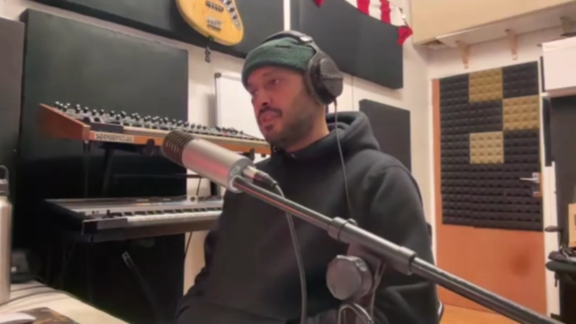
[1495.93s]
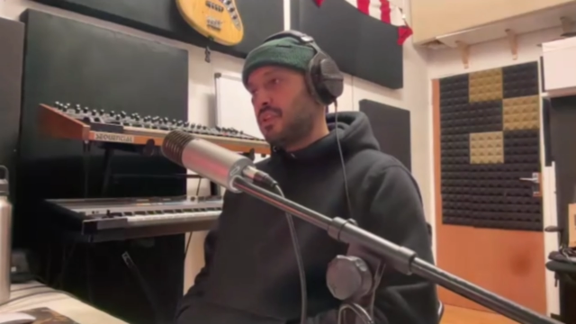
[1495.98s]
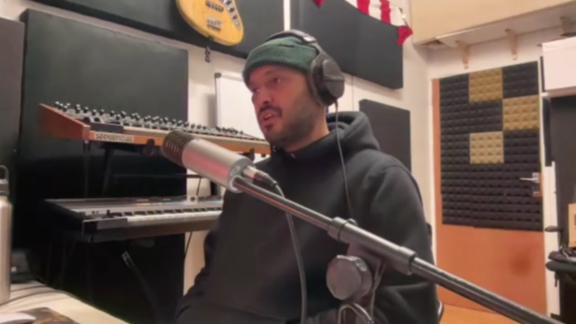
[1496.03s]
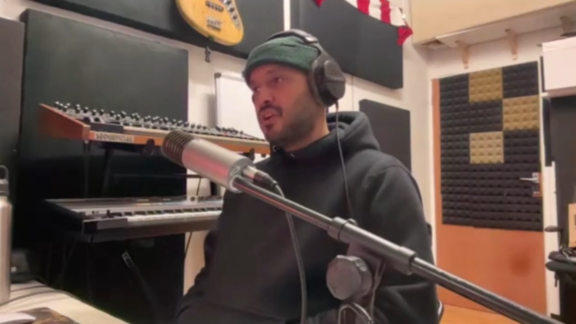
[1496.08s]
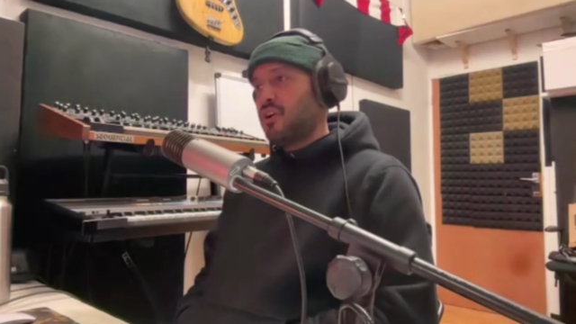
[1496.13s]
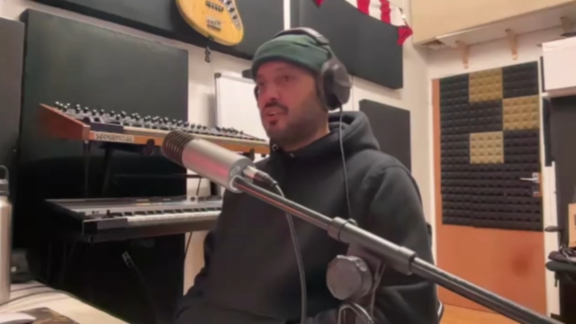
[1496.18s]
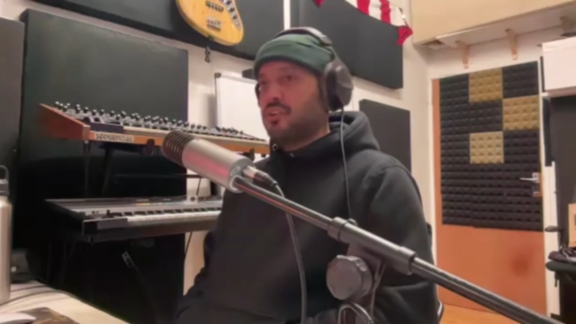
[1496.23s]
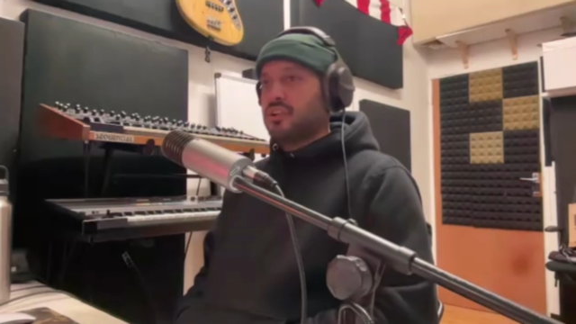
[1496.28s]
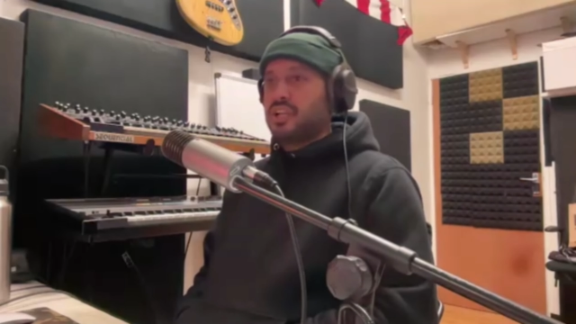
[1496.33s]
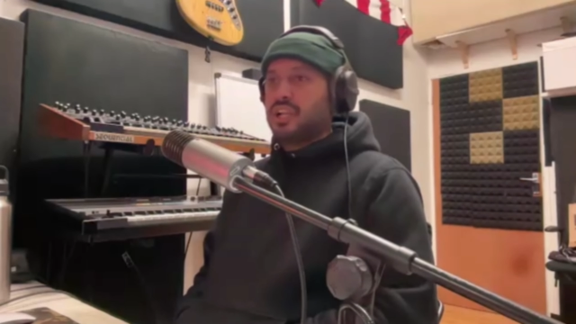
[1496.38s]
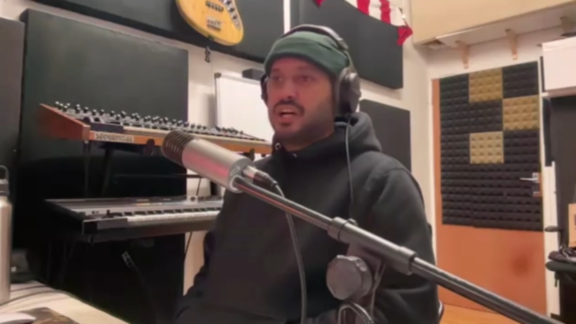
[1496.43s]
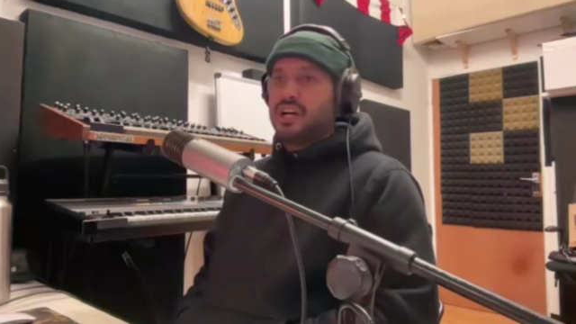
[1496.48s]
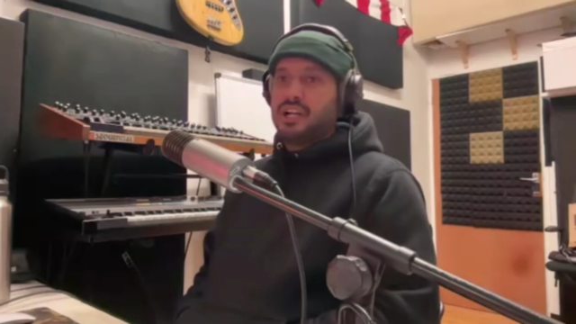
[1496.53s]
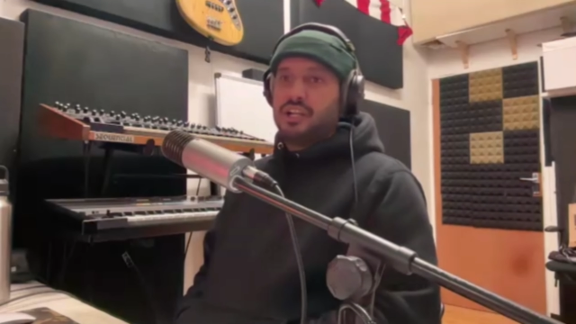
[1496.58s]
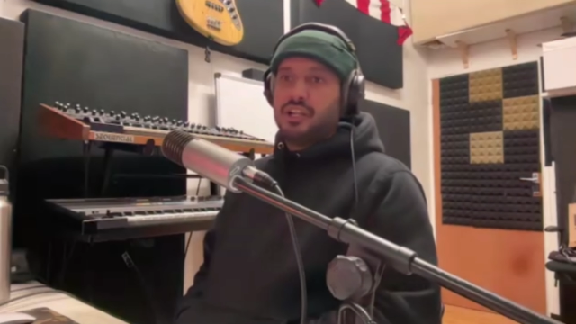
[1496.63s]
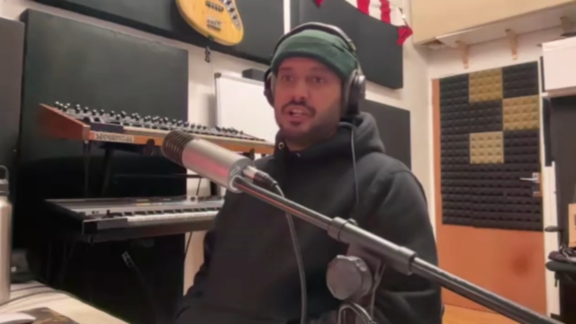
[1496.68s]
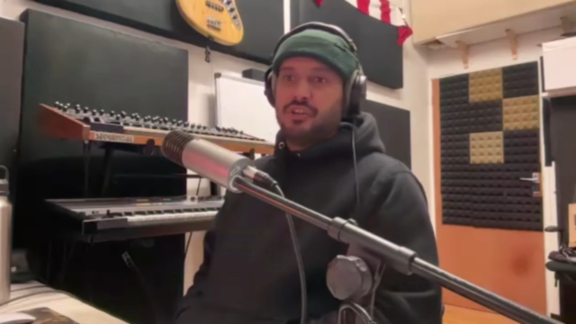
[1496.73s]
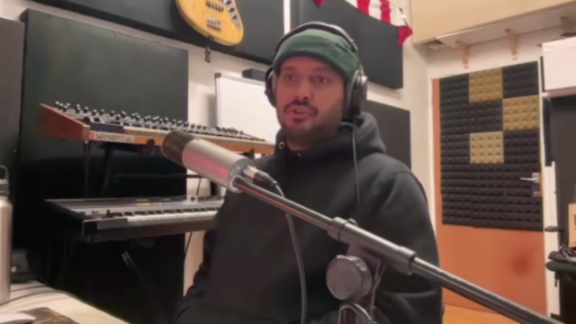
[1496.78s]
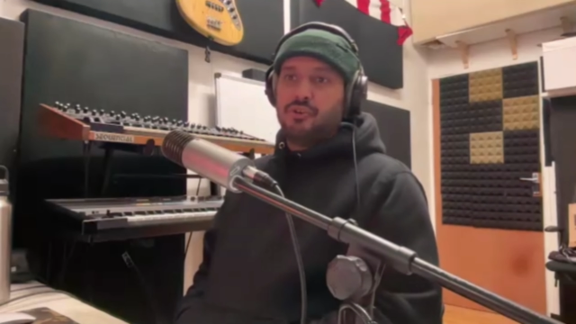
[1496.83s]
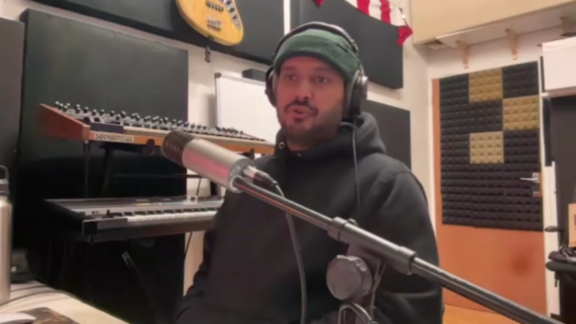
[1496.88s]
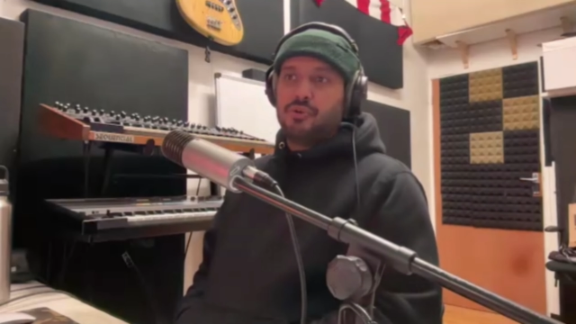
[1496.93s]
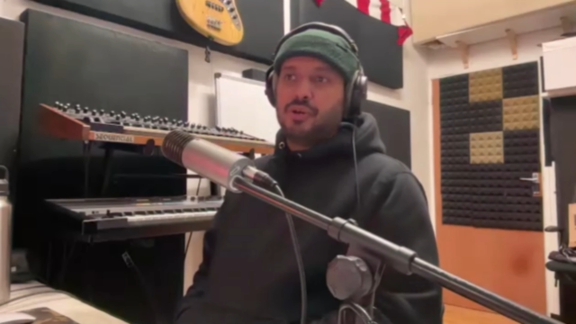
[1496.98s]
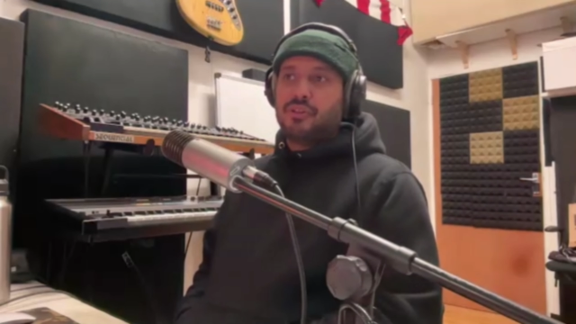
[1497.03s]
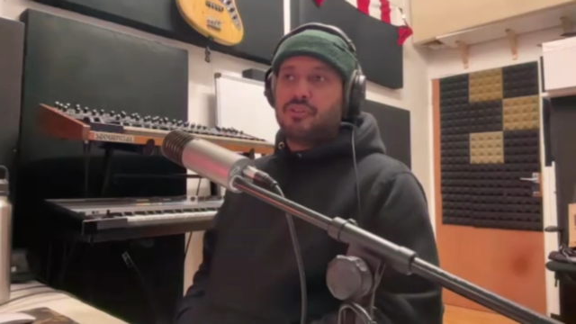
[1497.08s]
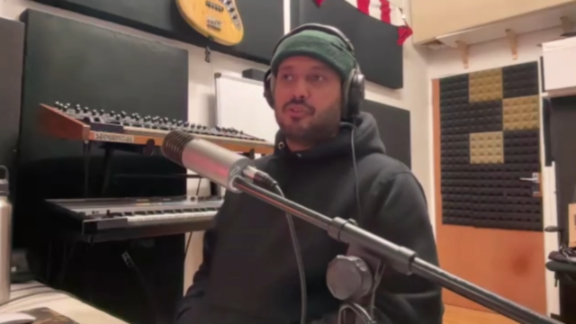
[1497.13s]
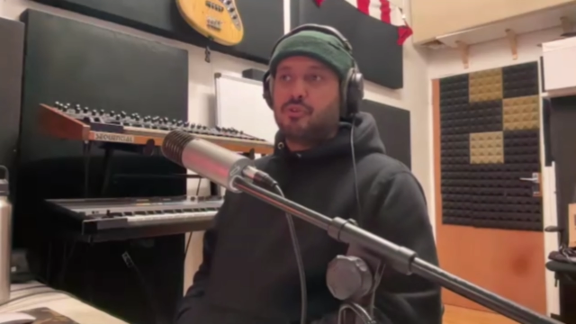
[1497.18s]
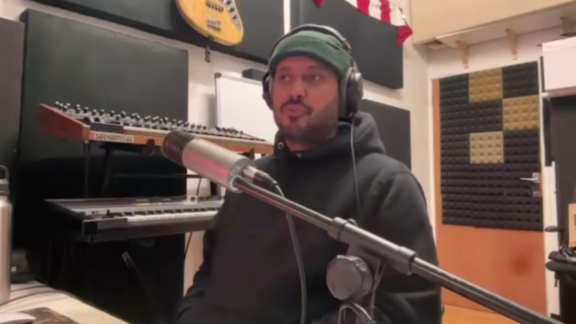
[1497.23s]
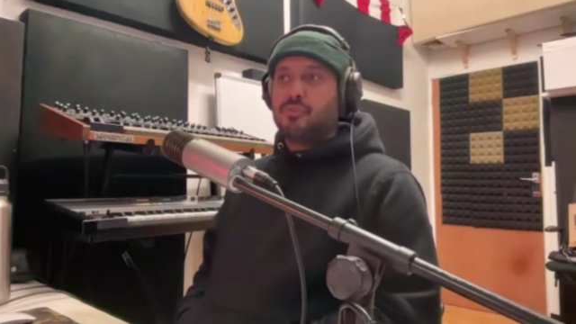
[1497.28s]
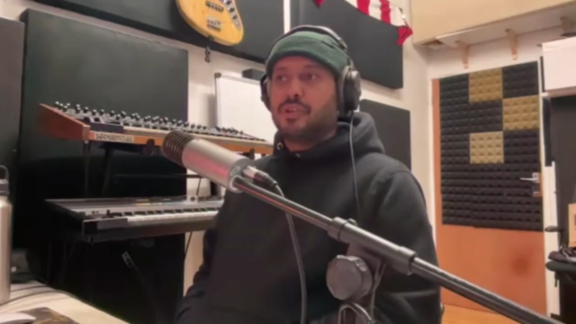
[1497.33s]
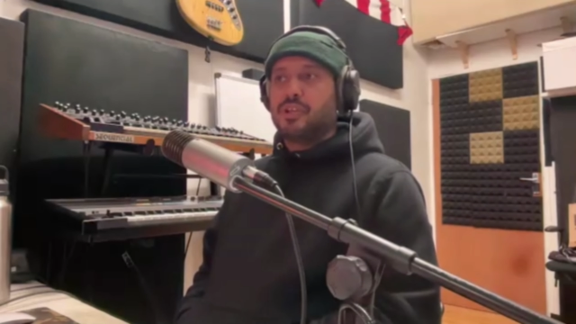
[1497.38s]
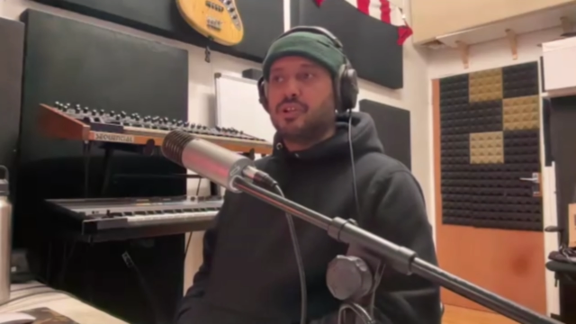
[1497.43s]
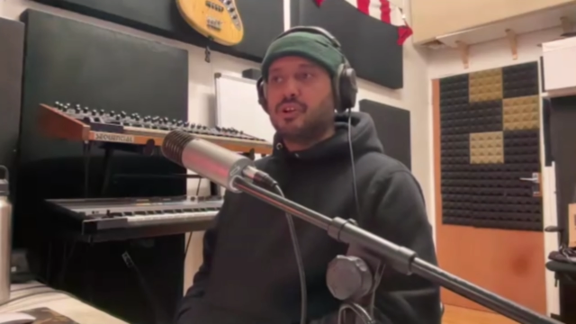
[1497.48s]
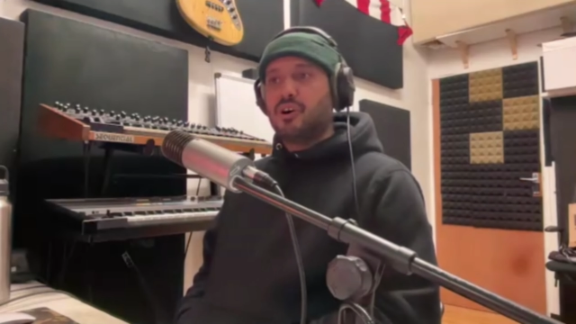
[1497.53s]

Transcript: online or whether it be